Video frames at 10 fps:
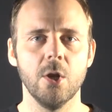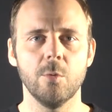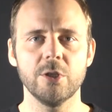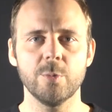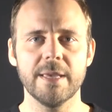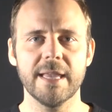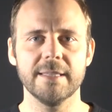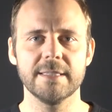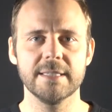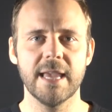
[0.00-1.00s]
which we
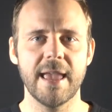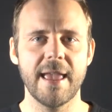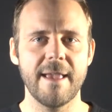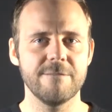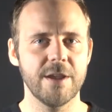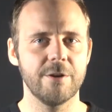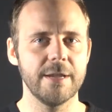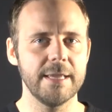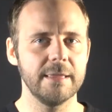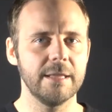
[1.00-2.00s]
can say
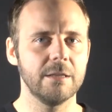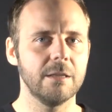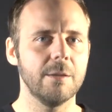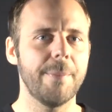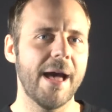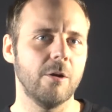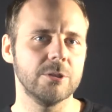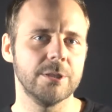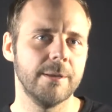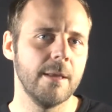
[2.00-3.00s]
very little about,